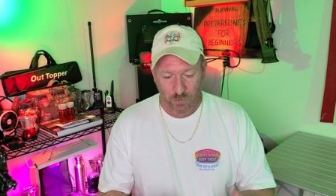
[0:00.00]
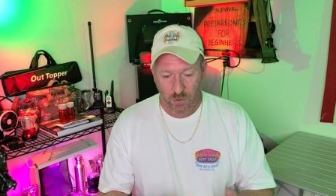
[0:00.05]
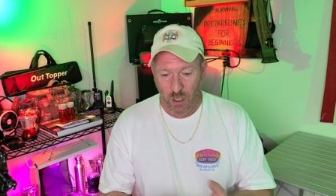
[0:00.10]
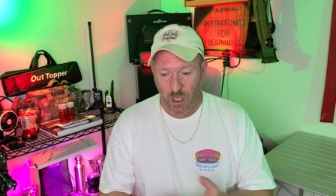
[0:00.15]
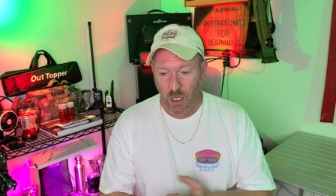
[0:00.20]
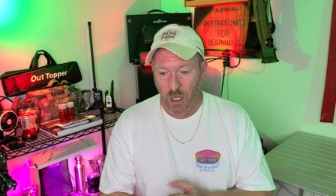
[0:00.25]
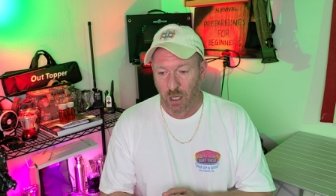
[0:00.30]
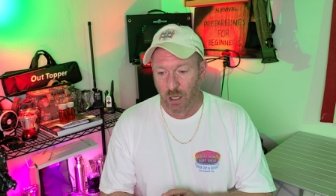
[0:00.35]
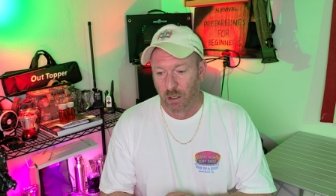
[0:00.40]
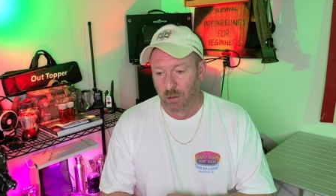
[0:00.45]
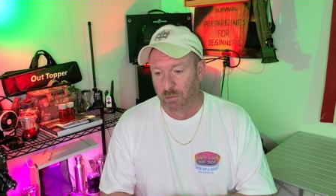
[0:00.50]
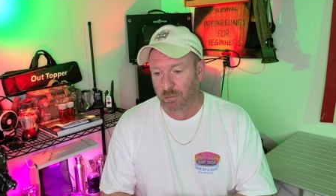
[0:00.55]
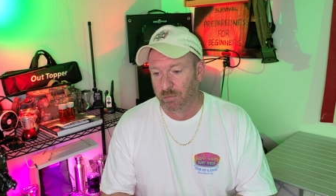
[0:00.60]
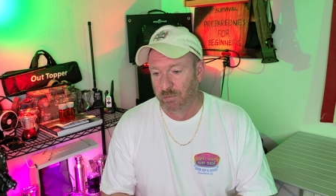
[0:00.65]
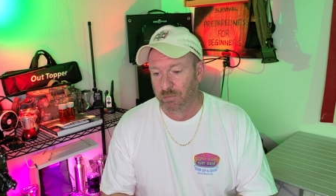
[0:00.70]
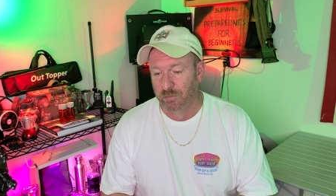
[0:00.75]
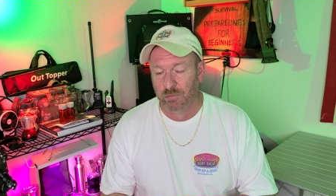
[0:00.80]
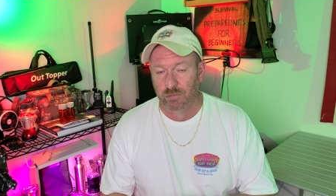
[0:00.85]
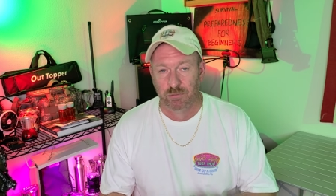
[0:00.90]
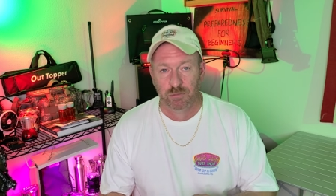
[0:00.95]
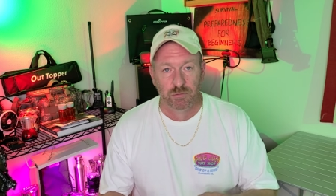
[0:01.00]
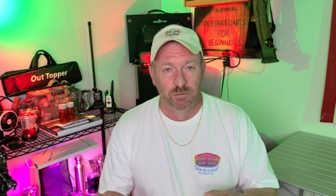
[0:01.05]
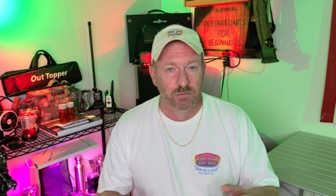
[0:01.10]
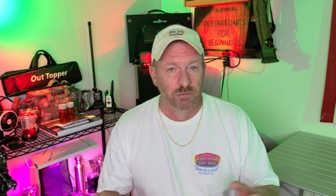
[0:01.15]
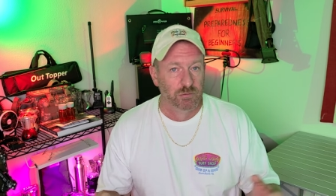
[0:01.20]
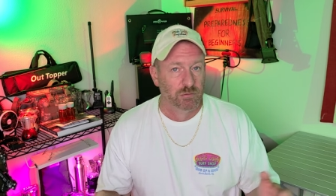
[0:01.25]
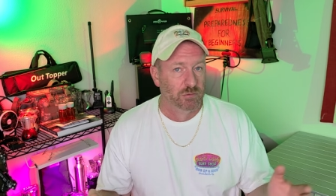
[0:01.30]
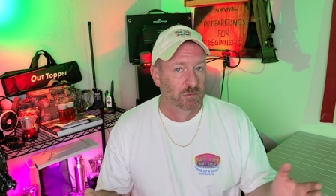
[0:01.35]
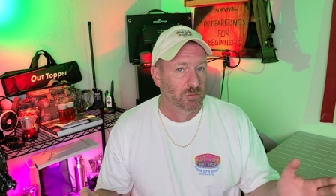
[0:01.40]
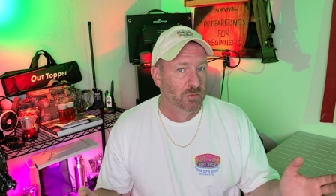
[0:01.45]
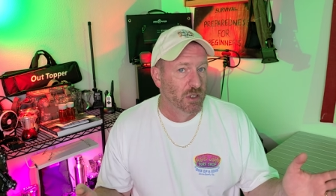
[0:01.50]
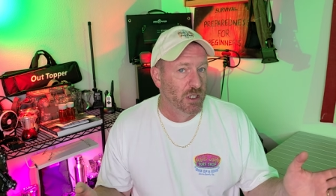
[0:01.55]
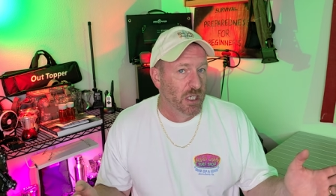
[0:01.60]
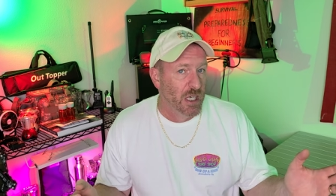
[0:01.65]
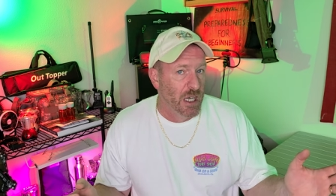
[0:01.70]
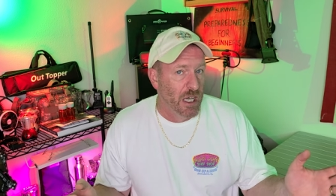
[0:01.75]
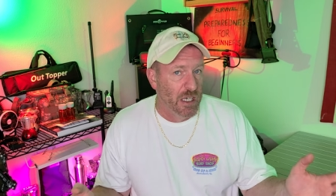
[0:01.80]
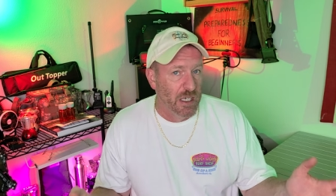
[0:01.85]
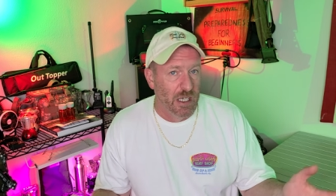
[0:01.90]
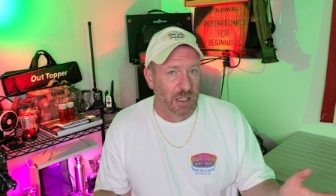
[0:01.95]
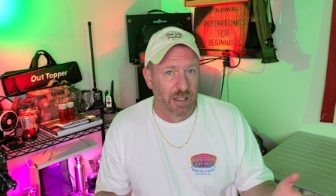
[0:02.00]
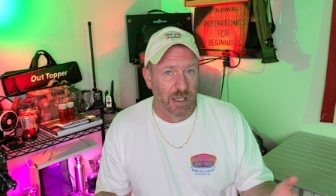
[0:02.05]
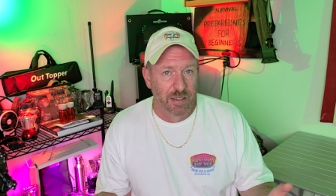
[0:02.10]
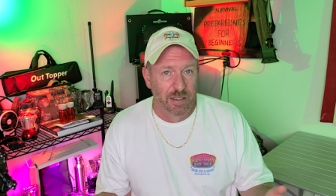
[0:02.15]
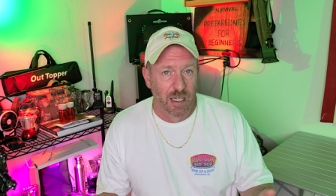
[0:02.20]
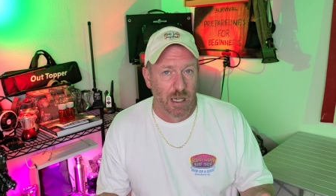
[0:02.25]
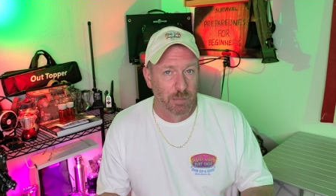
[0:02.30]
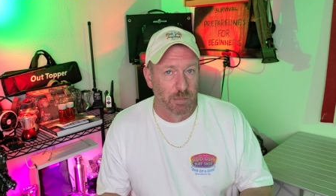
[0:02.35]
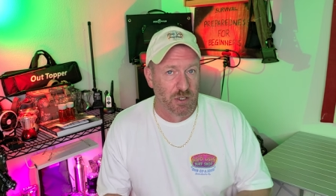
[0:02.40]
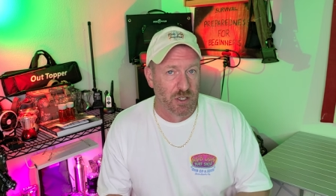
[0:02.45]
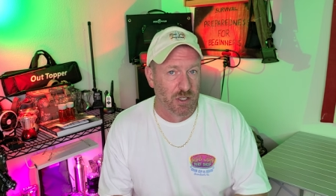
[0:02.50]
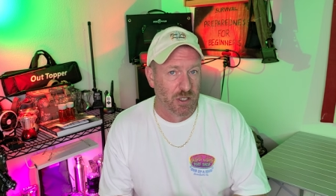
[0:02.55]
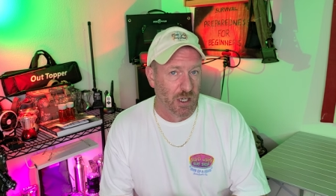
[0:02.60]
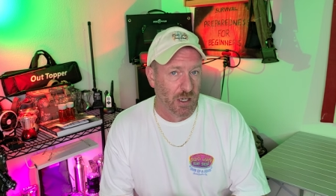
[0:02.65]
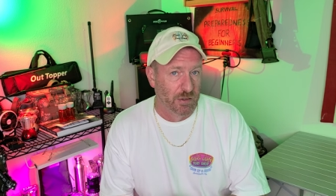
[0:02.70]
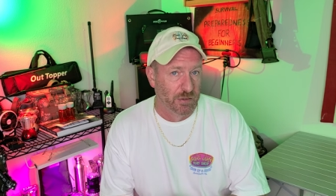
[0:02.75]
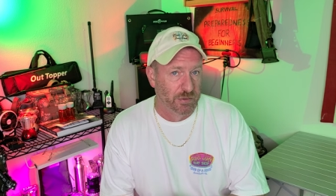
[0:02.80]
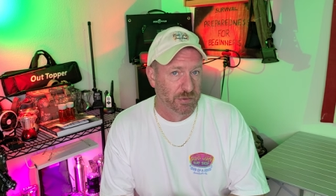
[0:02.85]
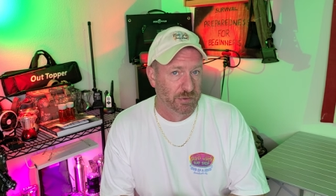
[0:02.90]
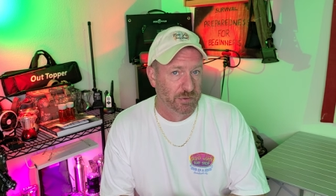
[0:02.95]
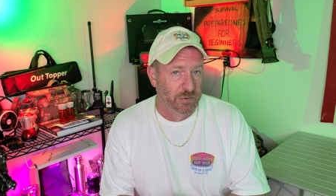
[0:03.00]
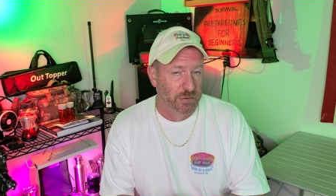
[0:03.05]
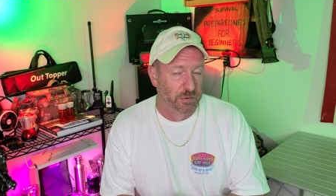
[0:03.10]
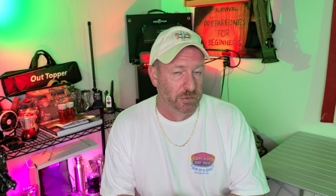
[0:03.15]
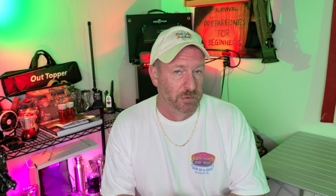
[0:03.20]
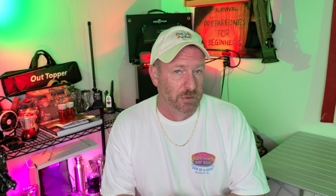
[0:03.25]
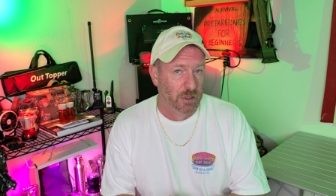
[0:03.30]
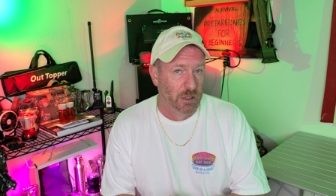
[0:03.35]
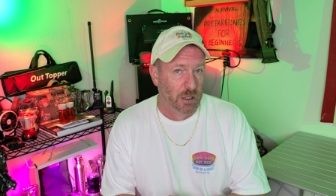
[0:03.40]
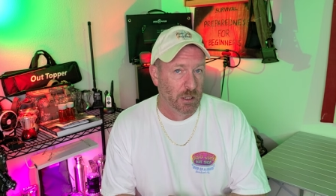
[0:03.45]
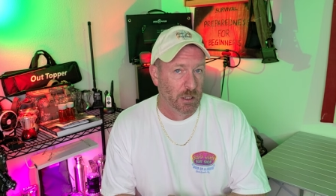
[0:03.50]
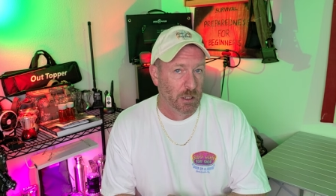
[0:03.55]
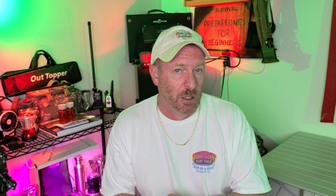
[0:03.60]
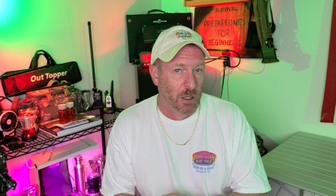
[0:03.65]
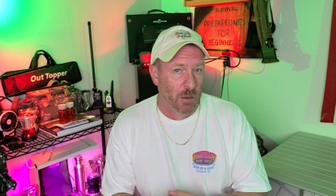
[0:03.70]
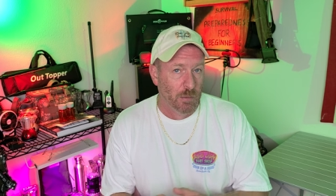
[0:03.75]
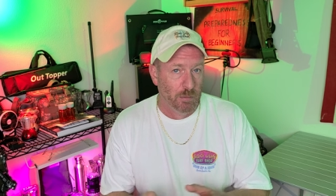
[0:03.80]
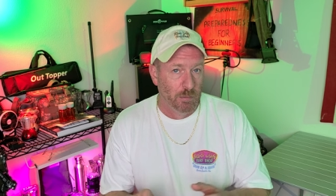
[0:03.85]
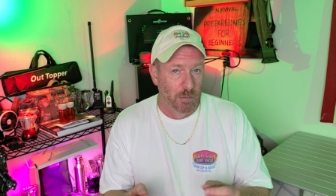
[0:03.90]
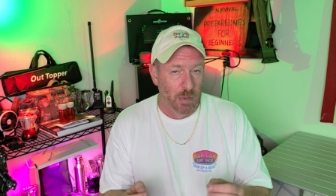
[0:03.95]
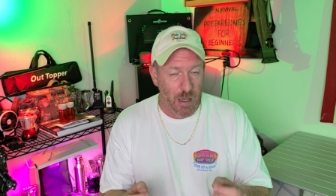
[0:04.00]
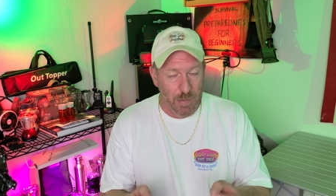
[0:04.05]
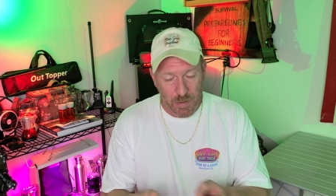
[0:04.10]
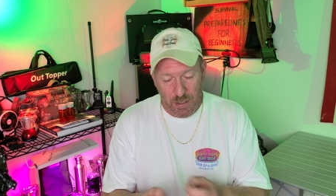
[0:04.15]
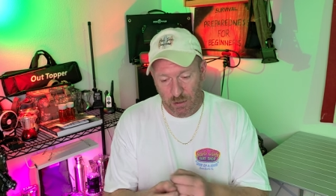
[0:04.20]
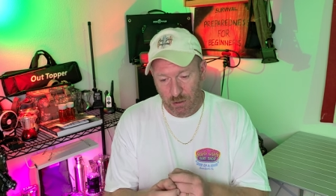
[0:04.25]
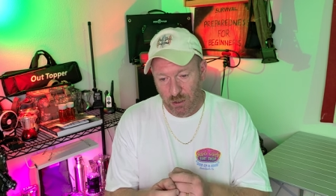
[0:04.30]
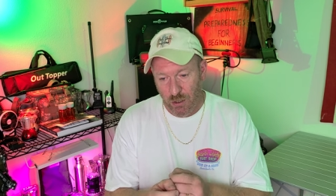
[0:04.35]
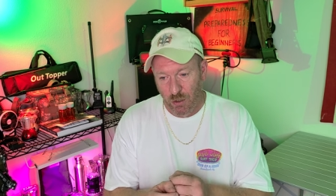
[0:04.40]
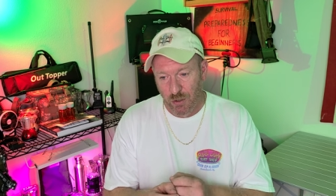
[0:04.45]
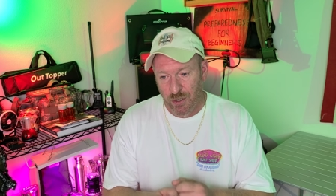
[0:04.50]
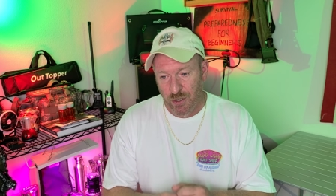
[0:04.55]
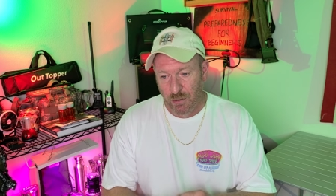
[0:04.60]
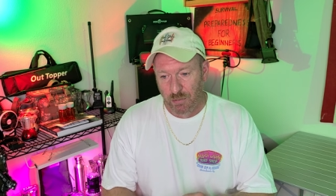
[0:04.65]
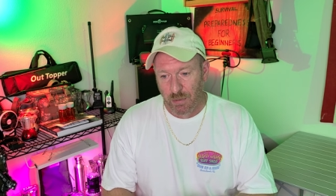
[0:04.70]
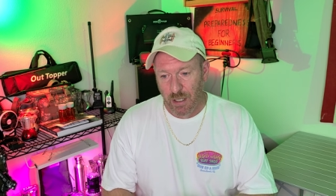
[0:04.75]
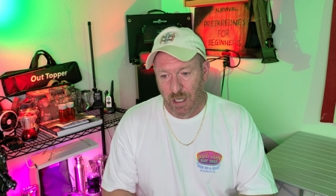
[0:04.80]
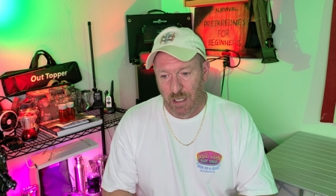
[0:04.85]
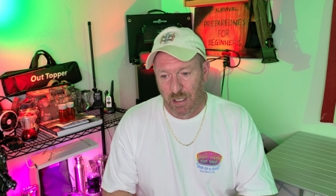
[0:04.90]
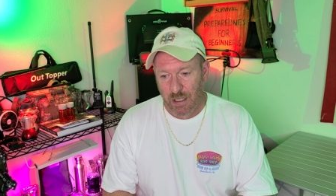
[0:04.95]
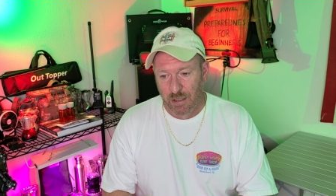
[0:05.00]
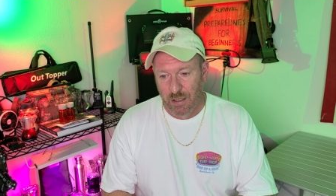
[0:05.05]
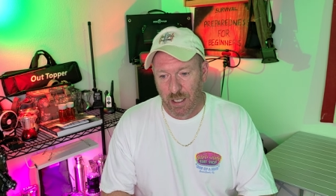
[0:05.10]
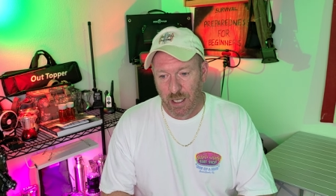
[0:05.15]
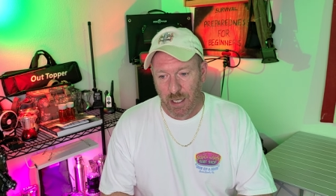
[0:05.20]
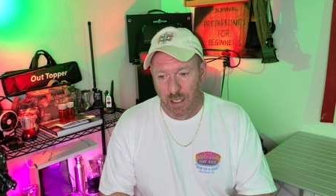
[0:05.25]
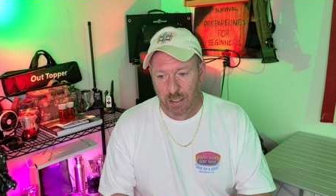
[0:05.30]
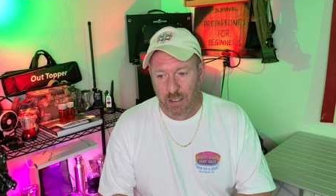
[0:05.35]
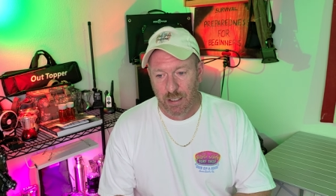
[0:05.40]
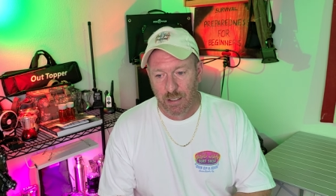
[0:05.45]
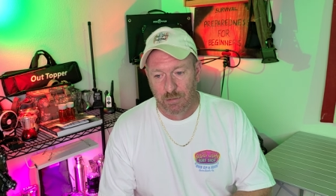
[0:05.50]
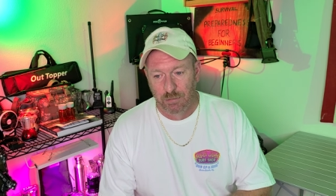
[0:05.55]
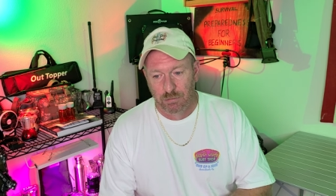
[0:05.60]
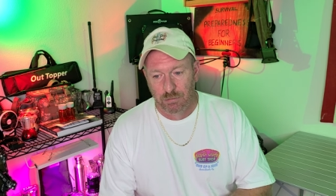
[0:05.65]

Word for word: um, any of that type of stuff. Maybe you know somebody that